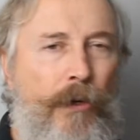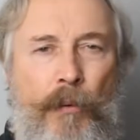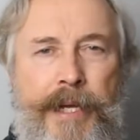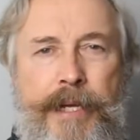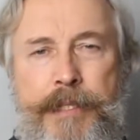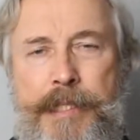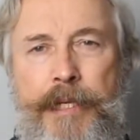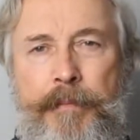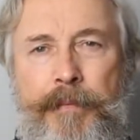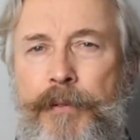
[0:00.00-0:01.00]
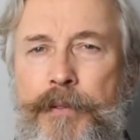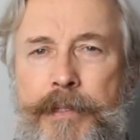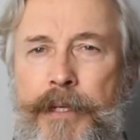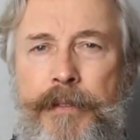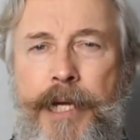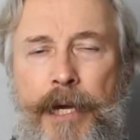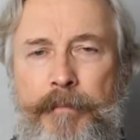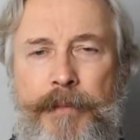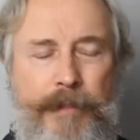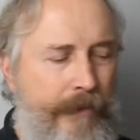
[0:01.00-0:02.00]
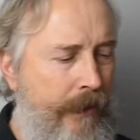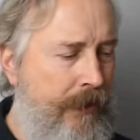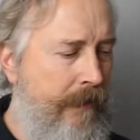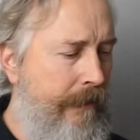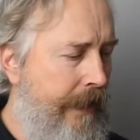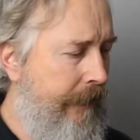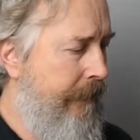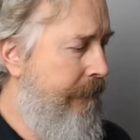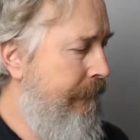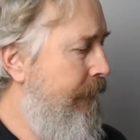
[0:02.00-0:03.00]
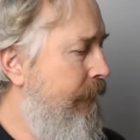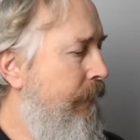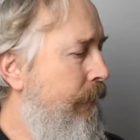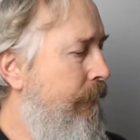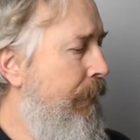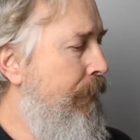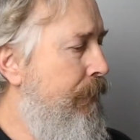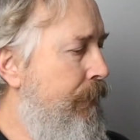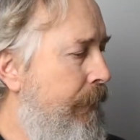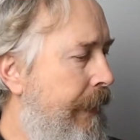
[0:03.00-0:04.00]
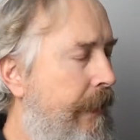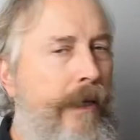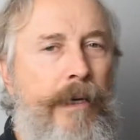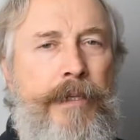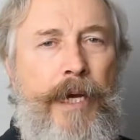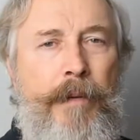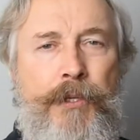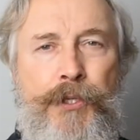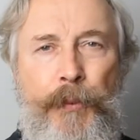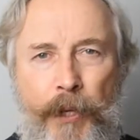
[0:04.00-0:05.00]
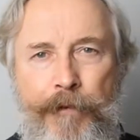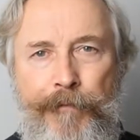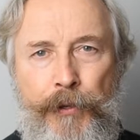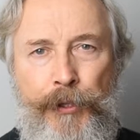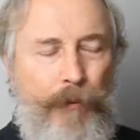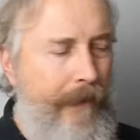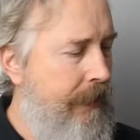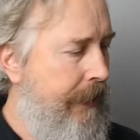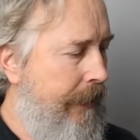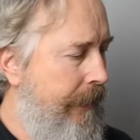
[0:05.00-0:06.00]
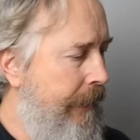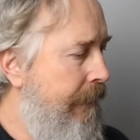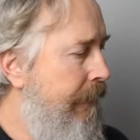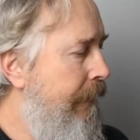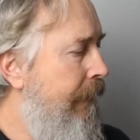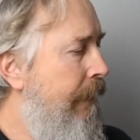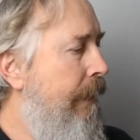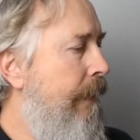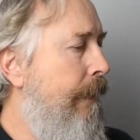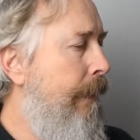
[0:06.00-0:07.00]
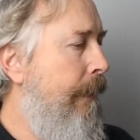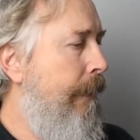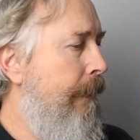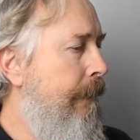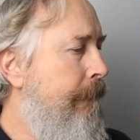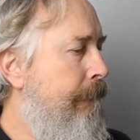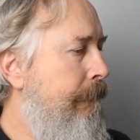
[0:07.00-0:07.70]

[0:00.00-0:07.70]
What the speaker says: awake, asleep, time doesn't matter what you're doing. Time doesn't wait for you, basically. And